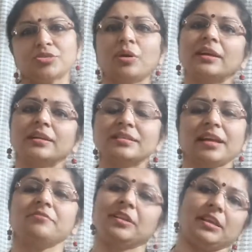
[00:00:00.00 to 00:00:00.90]
to
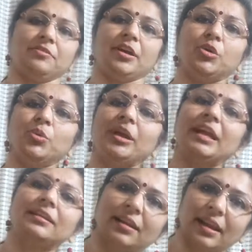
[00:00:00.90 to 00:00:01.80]
understand whether we are doing
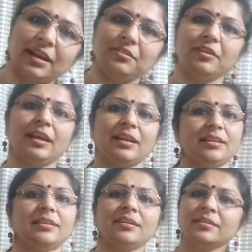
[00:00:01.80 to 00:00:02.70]
it the right way and
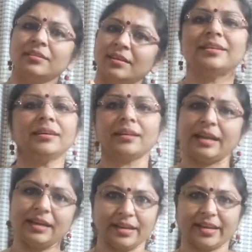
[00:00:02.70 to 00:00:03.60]
in the
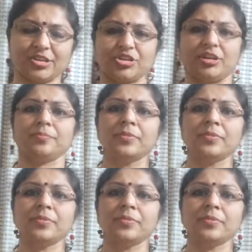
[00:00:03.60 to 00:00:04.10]
right direction.